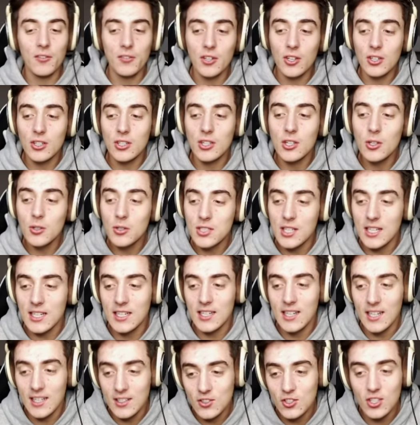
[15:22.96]
you're using
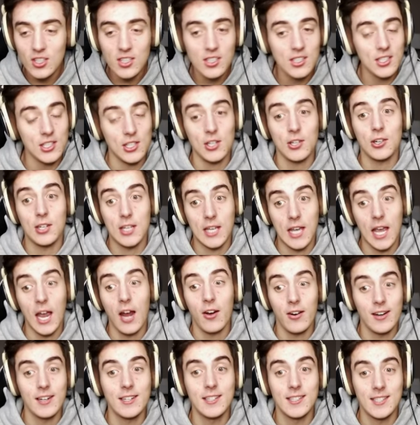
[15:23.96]
ninjas, you're
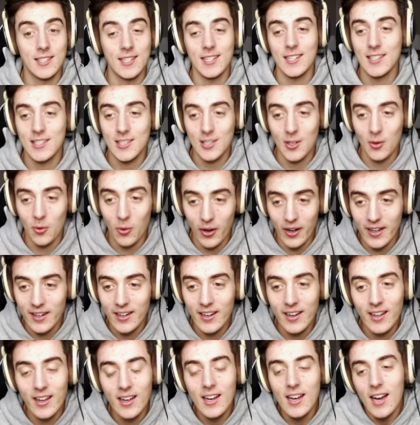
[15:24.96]
guaranteed to
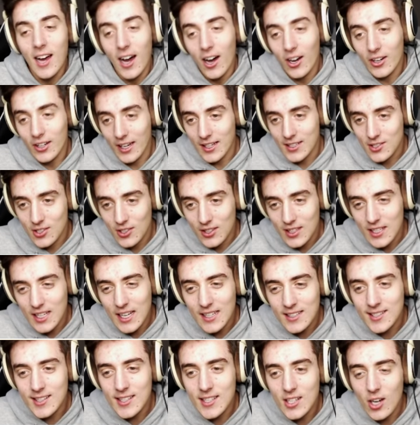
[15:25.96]
win. Okay, so the,
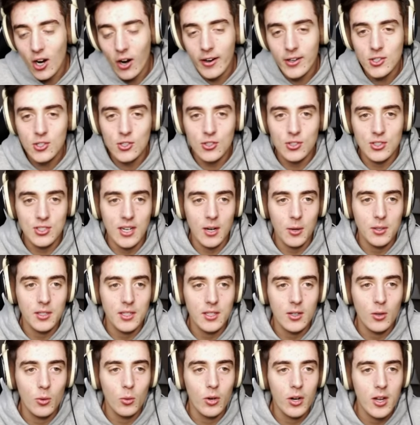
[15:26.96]
it's the archers now we
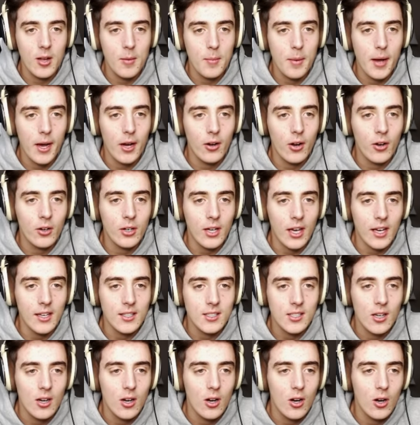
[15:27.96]
need to worry about. Okay,
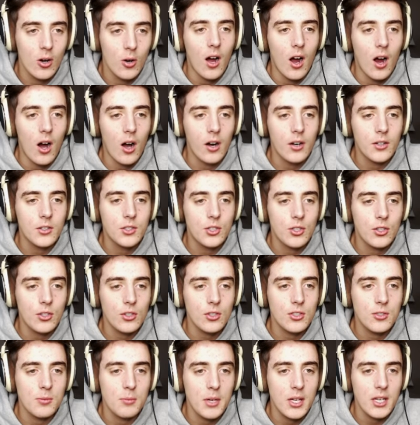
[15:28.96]
so
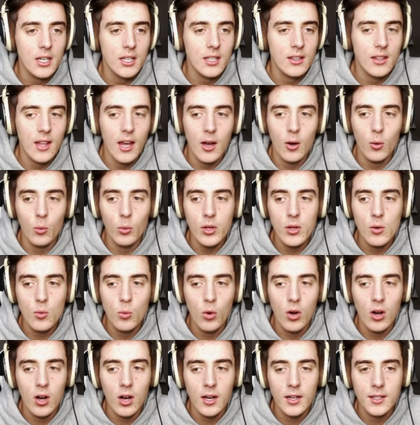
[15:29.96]
archers, meaning that we
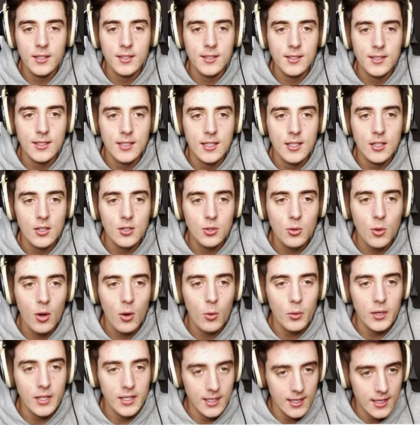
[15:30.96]
want, here's what
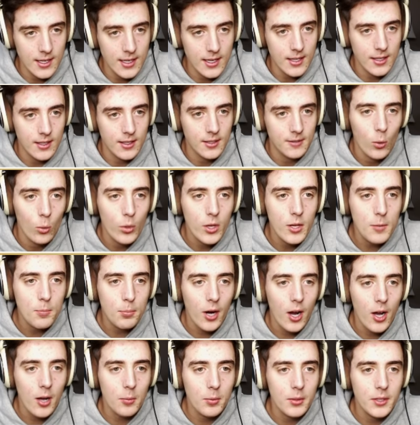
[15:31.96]
we need. We
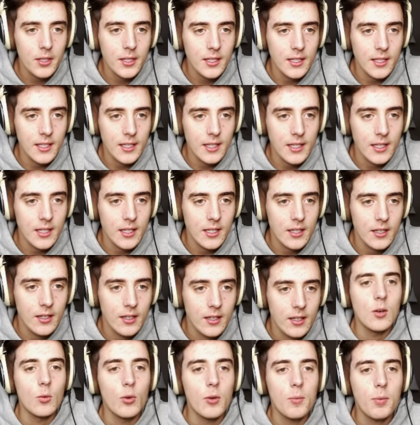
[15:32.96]
probably
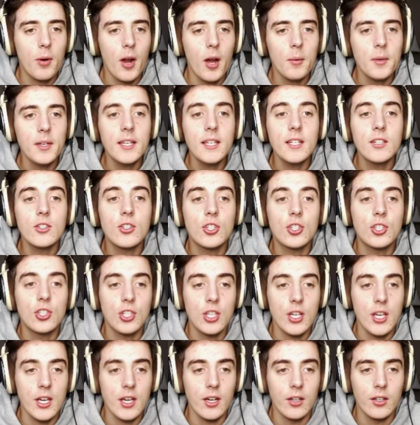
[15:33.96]
need, we probably need
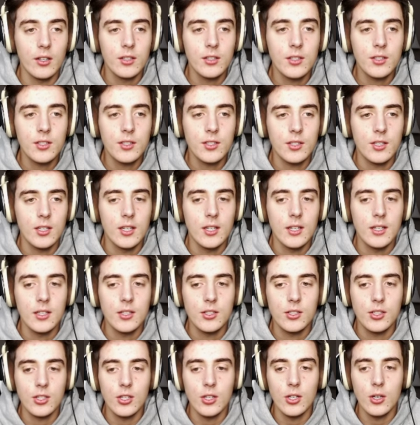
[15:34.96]
shields
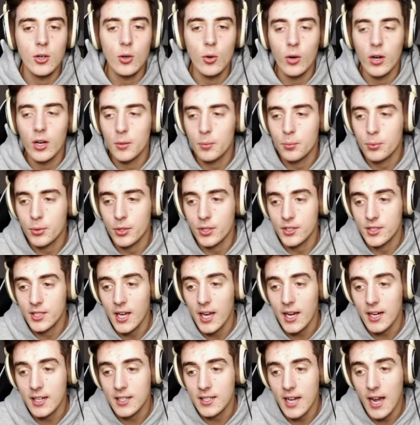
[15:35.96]
to
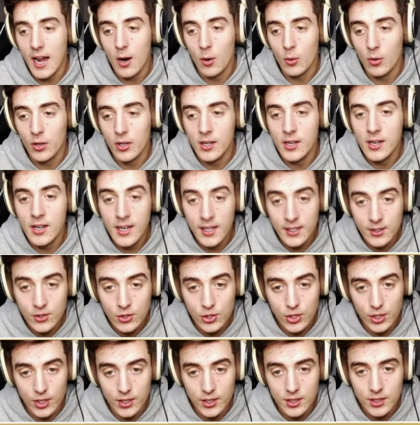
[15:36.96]
protect our
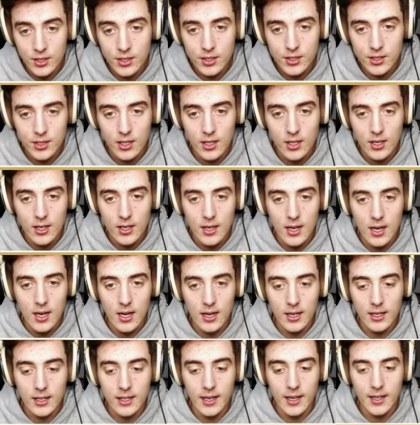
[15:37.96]
ninjas
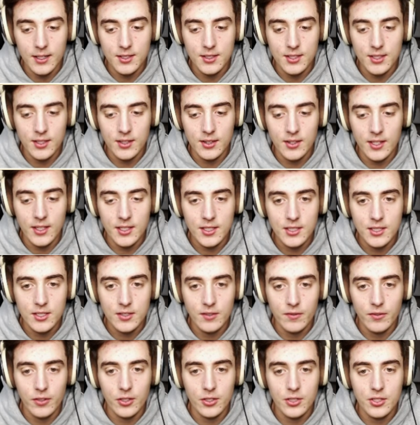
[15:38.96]
against this
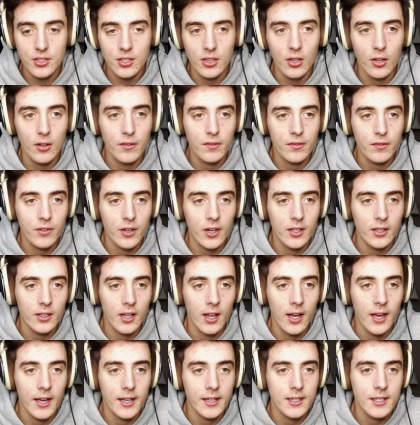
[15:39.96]
first little front
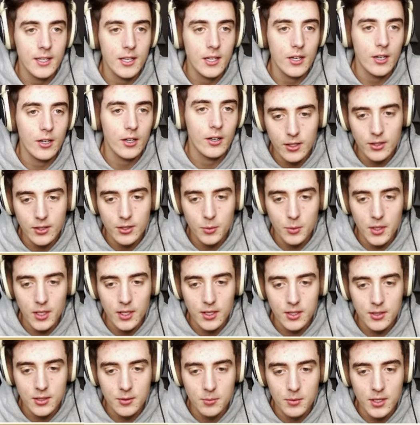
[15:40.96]
line here. So we
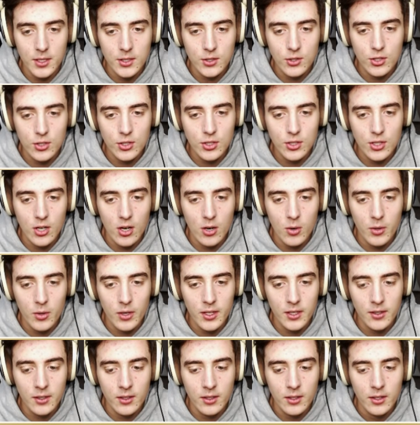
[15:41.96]
got some ninjas
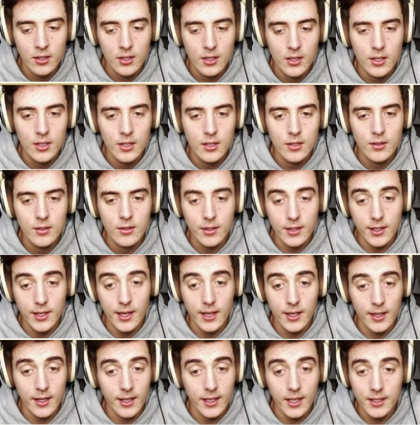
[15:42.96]
going.
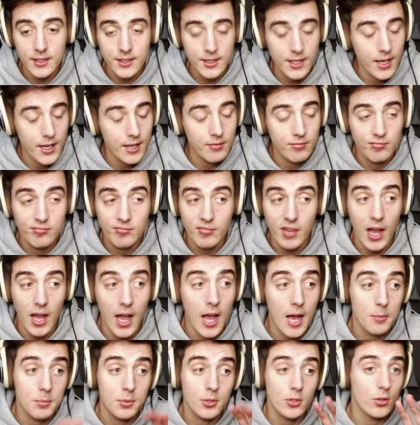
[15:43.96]
Again, like I said,
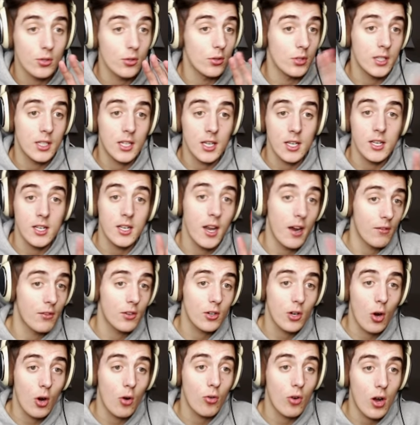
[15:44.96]
absolutely can never
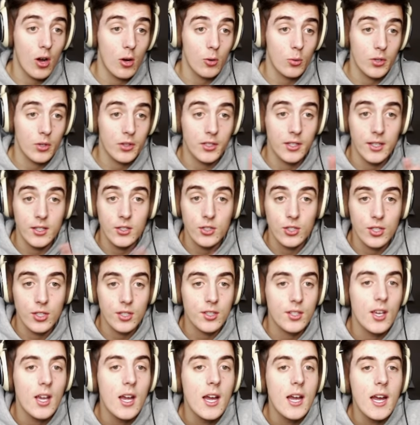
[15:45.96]
go wrong with
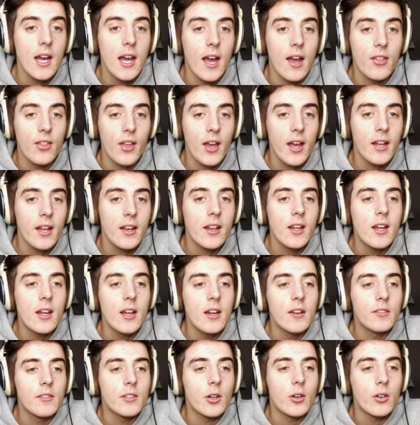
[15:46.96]
ninjas. And then
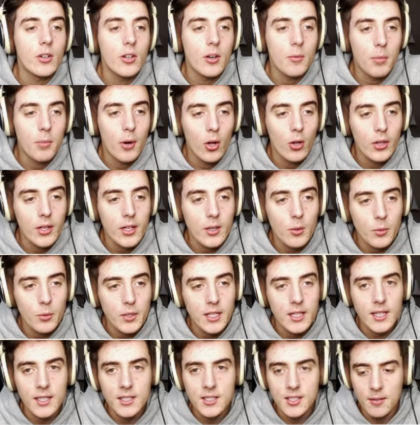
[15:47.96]
if you go to Napoleon, we
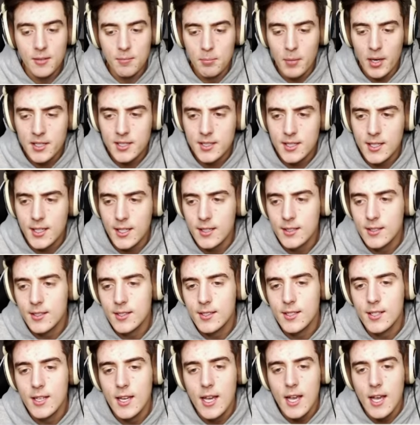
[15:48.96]
can get some muskets,